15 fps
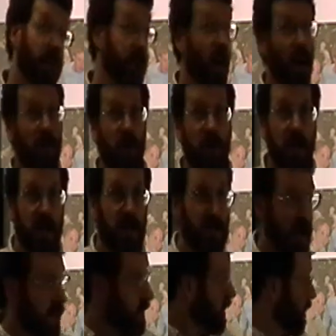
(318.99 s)
if I'm using a
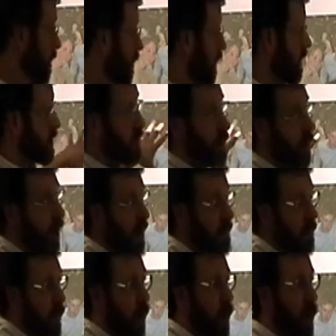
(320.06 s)
Sentio or a smart
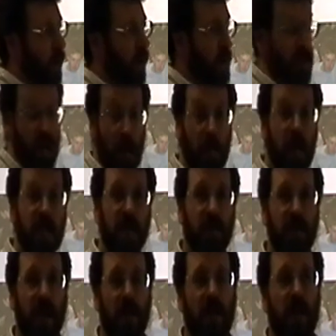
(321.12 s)
board or some piece of
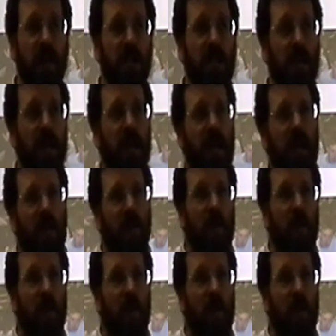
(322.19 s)
technology,